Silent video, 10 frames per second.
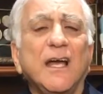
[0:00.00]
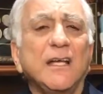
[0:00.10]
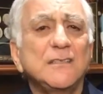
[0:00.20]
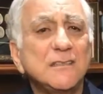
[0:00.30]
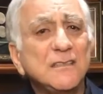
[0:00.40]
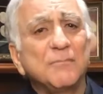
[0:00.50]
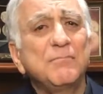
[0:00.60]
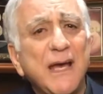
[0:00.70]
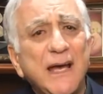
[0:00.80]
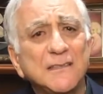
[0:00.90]
Just
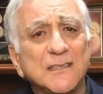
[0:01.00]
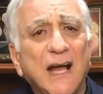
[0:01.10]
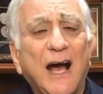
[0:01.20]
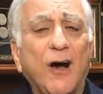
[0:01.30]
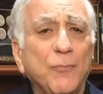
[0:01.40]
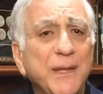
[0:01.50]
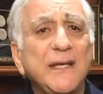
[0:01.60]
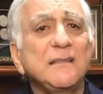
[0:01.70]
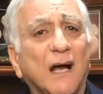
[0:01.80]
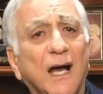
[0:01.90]
imagine how
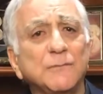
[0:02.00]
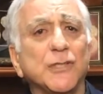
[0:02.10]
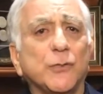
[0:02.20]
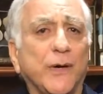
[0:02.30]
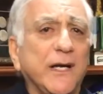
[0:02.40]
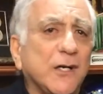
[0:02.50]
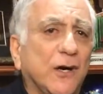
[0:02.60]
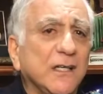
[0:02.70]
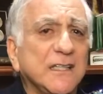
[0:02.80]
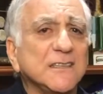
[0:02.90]
many times a credit
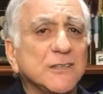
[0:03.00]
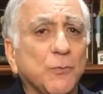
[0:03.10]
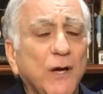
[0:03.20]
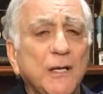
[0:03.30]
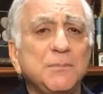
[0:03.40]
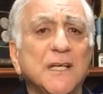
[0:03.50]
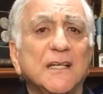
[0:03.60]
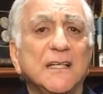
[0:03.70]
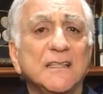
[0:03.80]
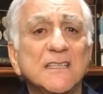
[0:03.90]
card gets swiped
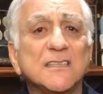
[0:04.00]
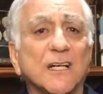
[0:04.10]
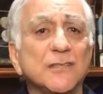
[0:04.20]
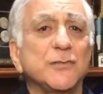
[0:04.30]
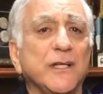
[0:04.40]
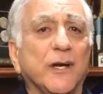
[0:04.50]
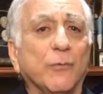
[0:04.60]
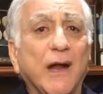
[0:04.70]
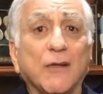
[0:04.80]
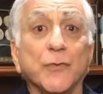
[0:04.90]
in this country and
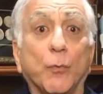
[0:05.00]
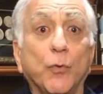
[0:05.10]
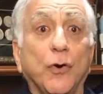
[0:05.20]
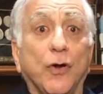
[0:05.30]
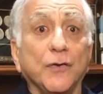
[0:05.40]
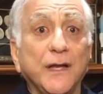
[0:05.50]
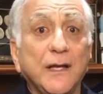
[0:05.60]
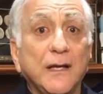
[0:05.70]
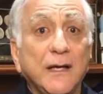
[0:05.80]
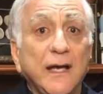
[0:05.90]
around the world,
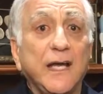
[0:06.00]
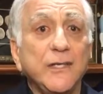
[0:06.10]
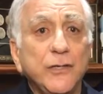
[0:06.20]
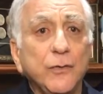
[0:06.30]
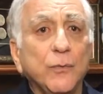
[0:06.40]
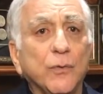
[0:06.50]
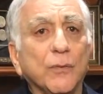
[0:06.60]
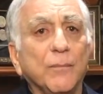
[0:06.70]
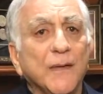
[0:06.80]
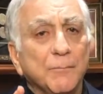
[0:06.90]
and you
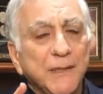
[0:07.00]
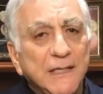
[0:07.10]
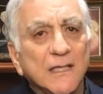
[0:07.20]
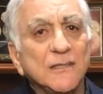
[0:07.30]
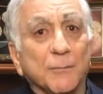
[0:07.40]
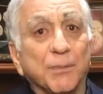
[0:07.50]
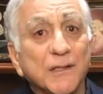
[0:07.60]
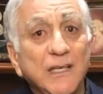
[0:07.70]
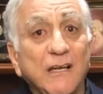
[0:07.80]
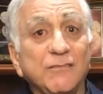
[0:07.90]
will begin to
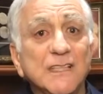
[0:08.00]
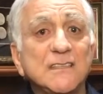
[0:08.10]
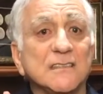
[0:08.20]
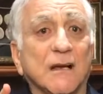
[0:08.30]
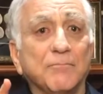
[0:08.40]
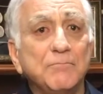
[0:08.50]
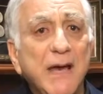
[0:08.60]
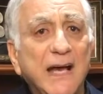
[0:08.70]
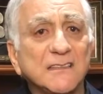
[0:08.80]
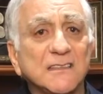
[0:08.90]
believe this is a
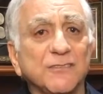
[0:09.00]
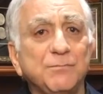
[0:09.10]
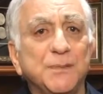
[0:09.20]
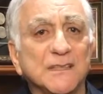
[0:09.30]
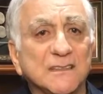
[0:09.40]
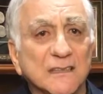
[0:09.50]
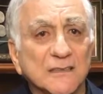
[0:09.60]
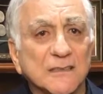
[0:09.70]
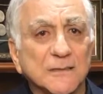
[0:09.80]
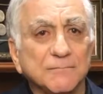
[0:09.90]
massive business.